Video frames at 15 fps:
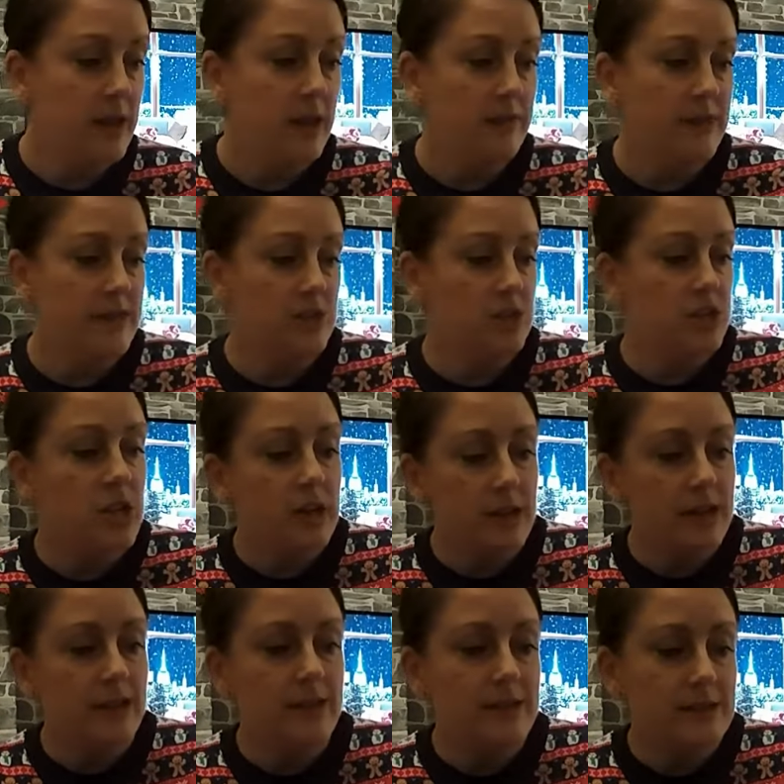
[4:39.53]
And these
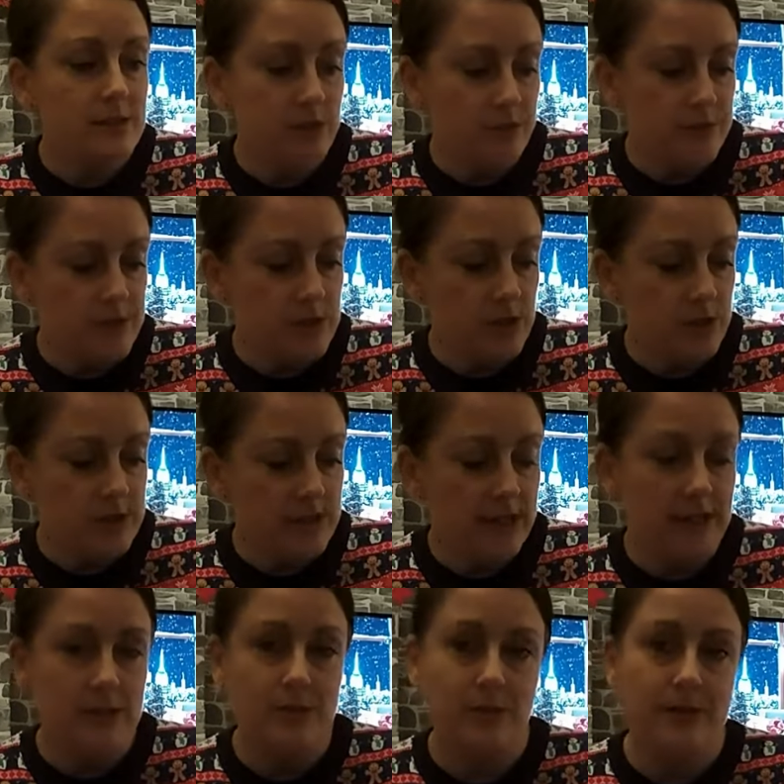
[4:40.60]
turkey and stuffing
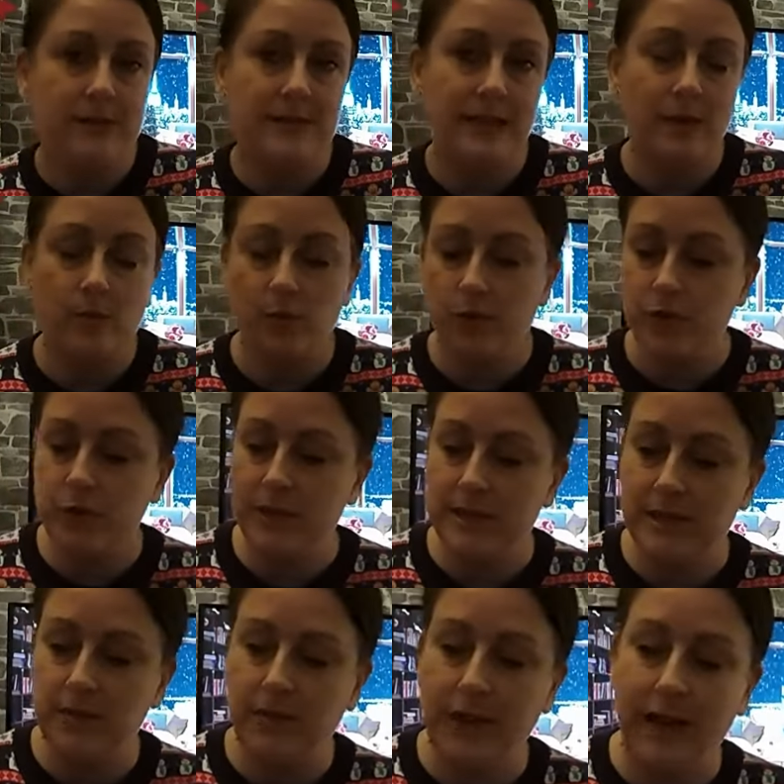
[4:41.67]
tortillas were the same,
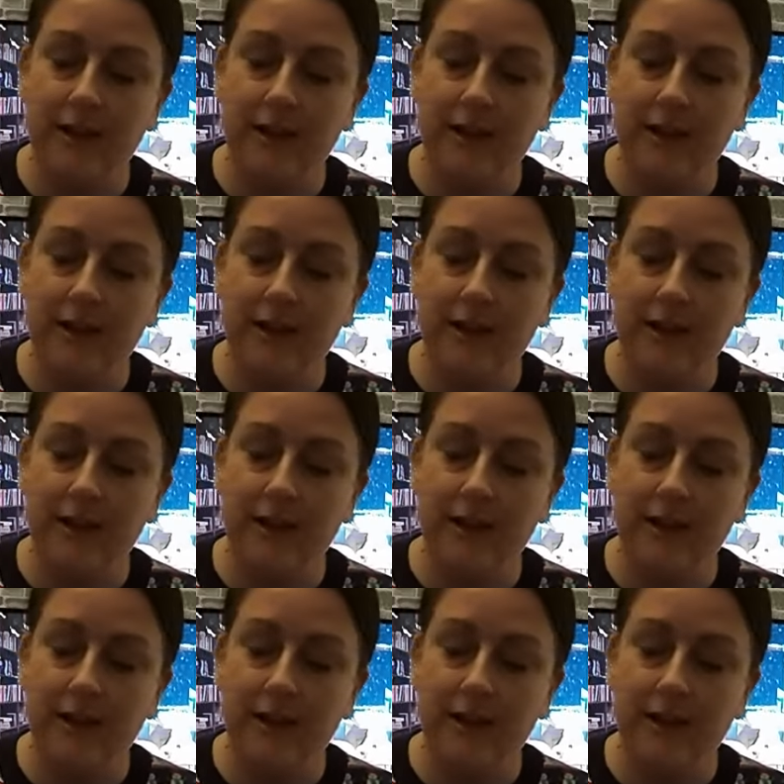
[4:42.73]
£1.25.